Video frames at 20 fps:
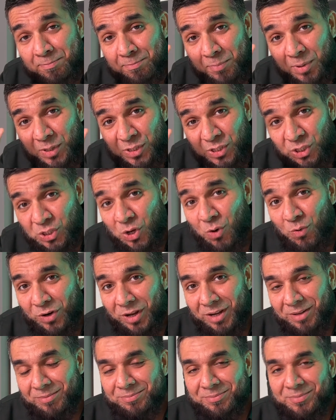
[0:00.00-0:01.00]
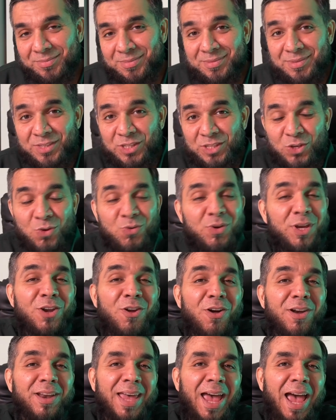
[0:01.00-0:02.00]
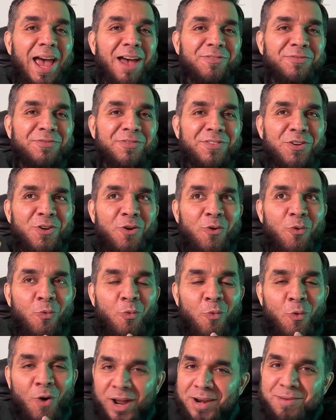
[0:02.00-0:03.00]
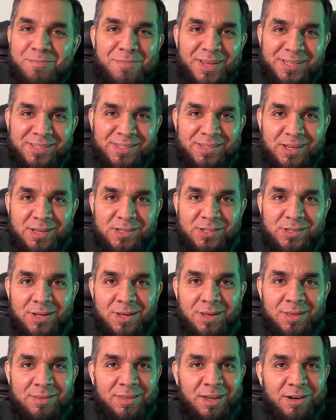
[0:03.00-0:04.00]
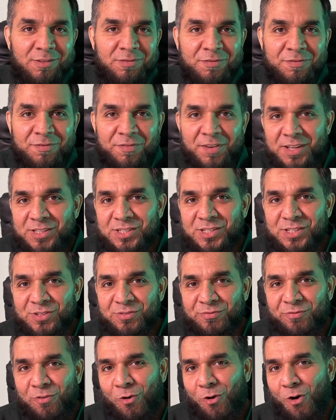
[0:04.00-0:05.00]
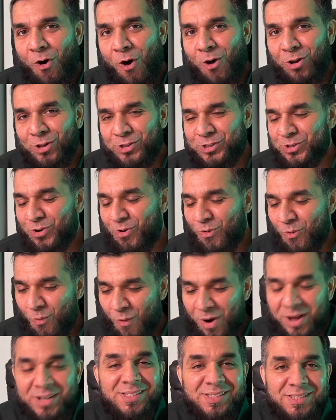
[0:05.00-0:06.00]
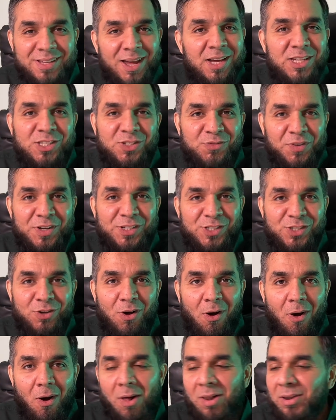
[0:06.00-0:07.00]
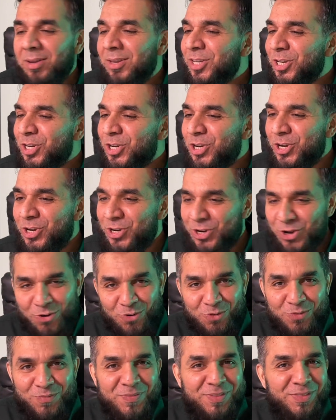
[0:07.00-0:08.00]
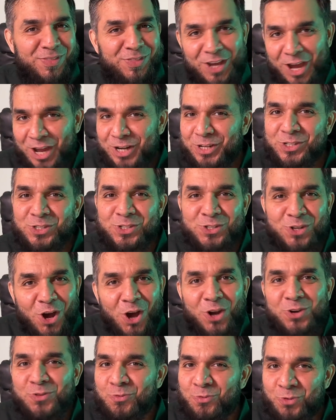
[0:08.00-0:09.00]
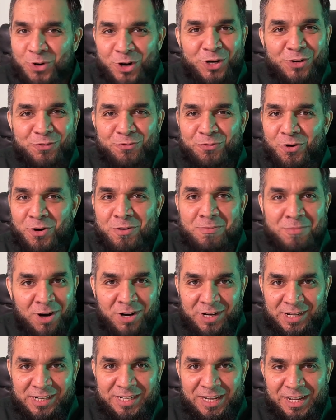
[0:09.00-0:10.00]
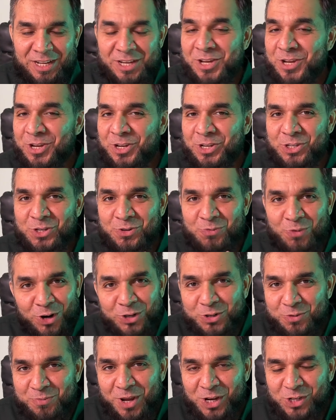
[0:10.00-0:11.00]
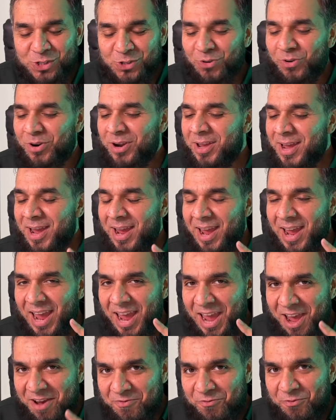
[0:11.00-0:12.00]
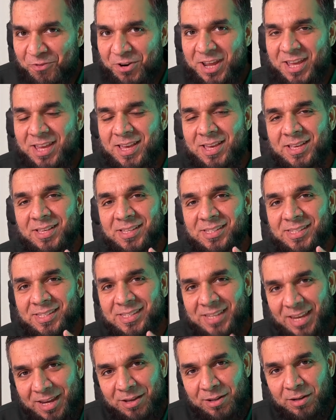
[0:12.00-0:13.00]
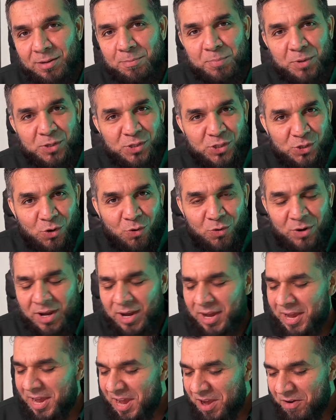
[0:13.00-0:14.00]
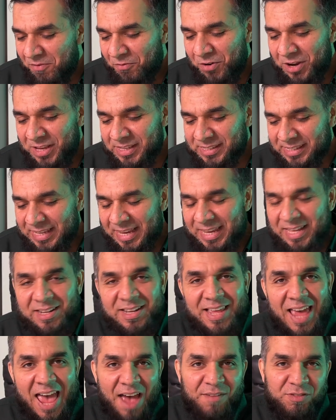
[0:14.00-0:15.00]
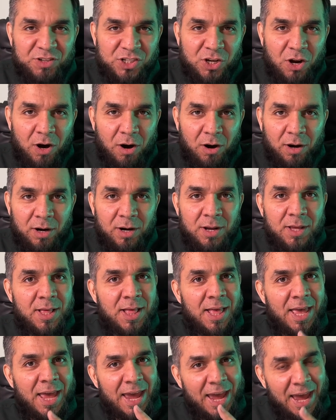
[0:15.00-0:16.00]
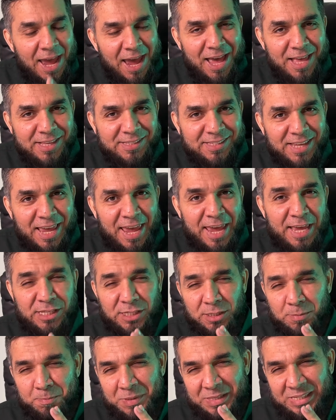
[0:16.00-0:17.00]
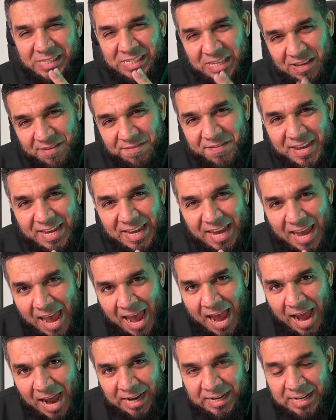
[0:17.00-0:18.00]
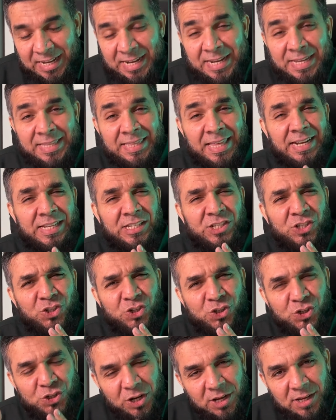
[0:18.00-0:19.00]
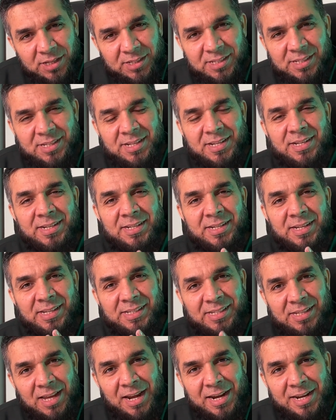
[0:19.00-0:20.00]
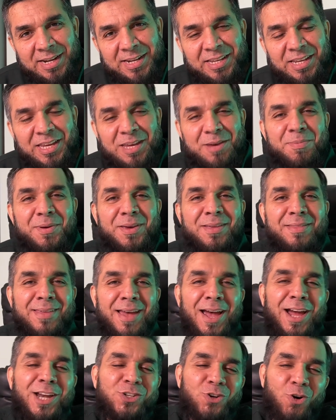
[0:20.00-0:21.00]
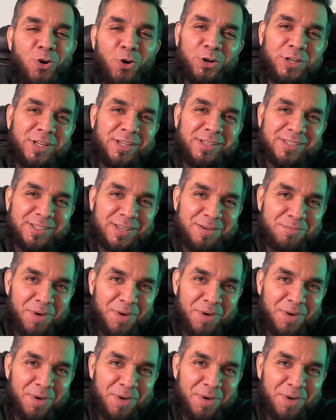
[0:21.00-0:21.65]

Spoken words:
persona. You cannot have one message that fits for all. So one size fits all? No, that does not work for marketing. You want to make sure every single persona, every single avatar has a specific ad that is just designed keeping that audience in